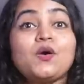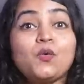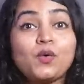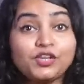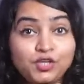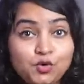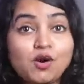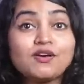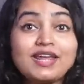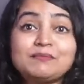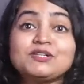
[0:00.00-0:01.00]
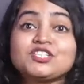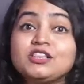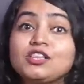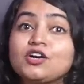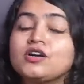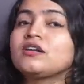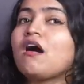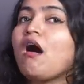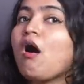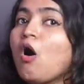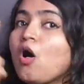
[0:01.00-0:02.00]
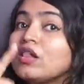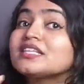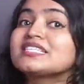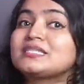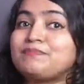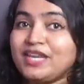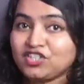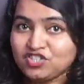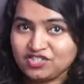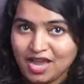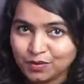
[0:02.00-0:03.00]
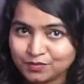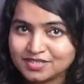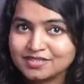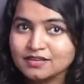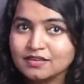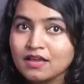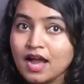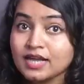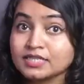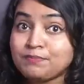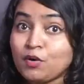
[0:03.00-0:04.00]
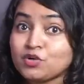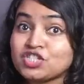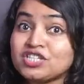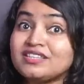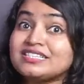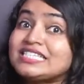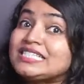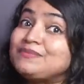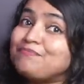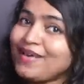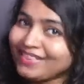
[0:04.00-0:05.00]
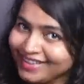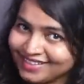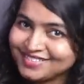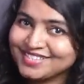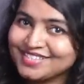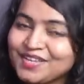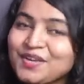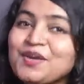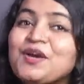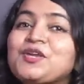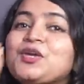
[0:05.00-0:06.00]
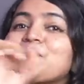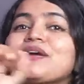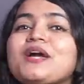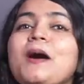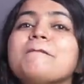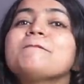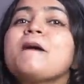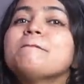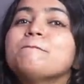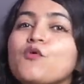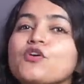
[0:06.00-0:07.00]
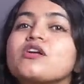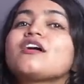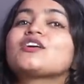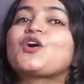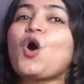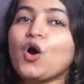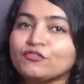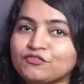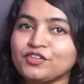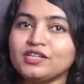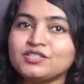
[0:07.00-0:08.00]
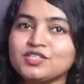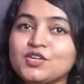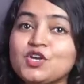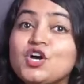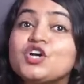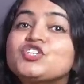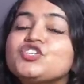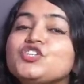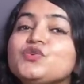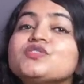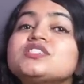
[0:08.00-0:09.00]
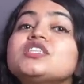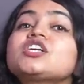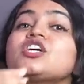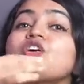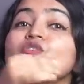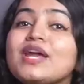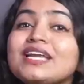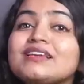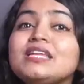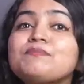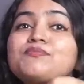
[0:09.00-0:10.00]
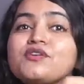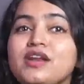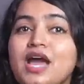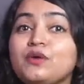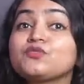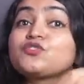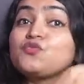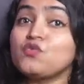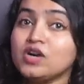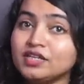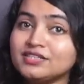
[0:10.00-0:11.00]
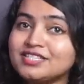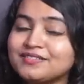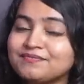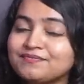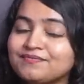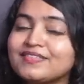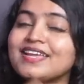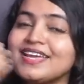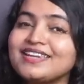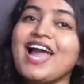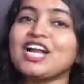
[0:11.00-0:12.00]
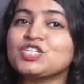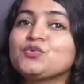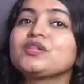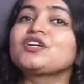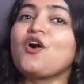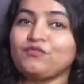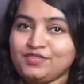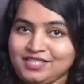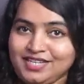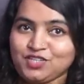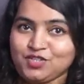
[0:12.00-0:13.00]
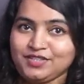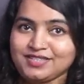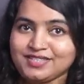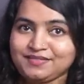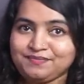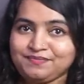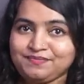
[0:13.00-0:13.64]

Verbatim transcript: When you are able to learn all the speech sounds, as opposed to the spellings, you become more confident to use the correctly pronounced words in actual conversations.